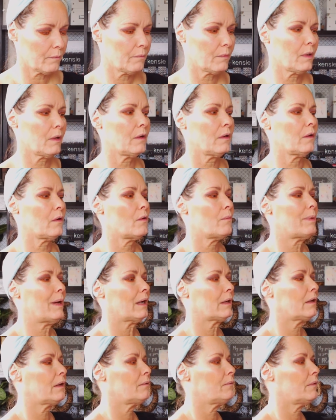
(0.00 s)
I'm gonna go
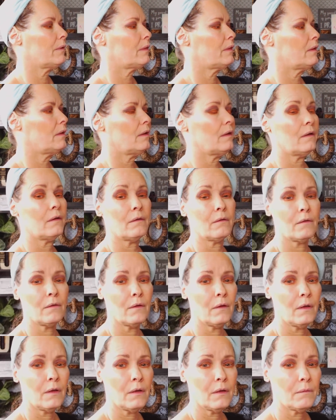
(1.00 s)
back in with the
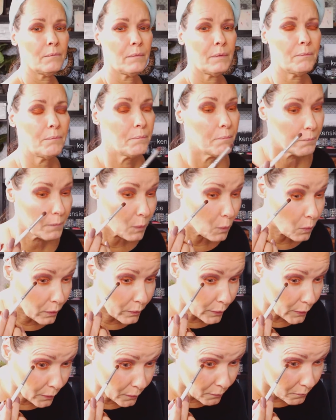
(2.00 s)

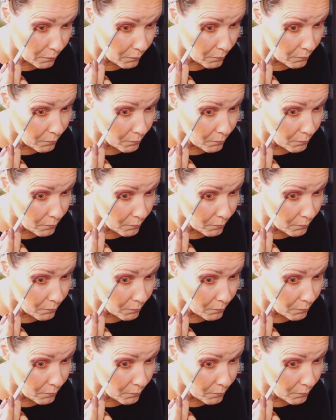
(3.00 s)
corner.